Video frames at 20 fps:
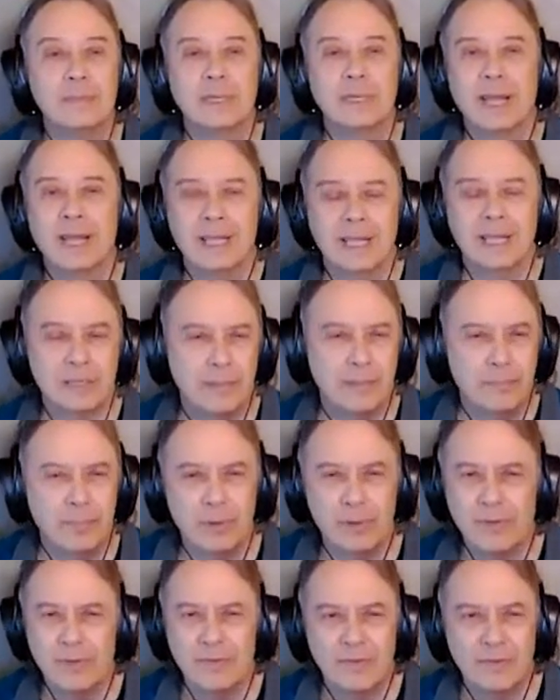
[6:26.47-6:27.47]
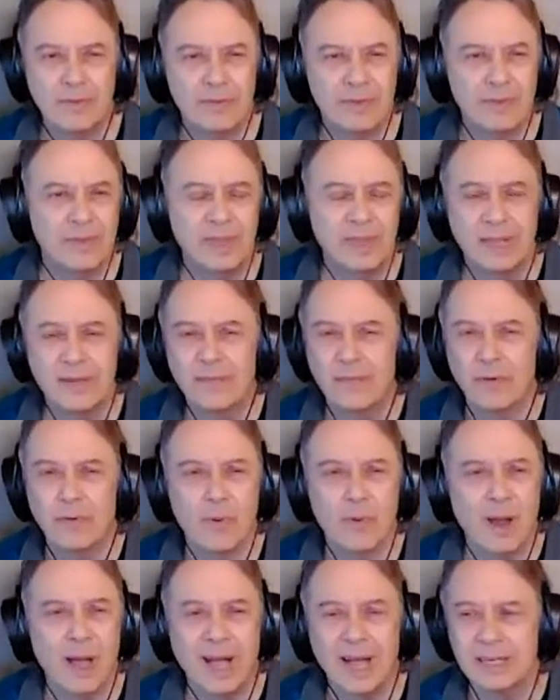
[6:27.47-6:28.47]
Okay, that's a beautiful thing for
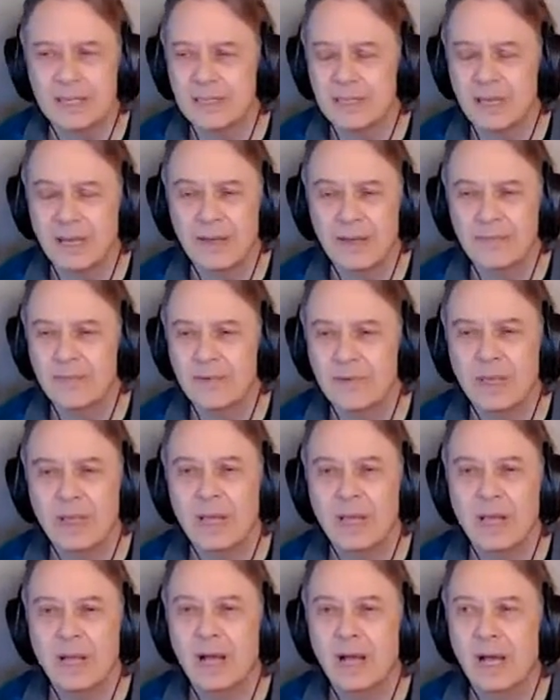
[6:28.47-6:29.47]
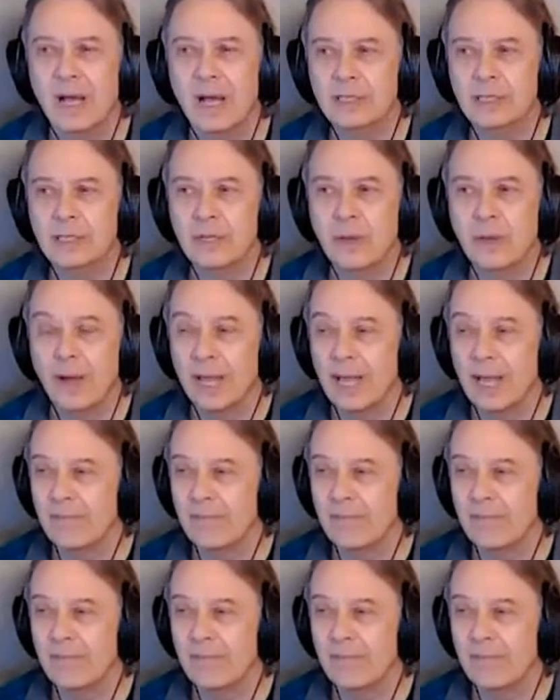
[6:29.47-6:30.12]
rock stuff. And so I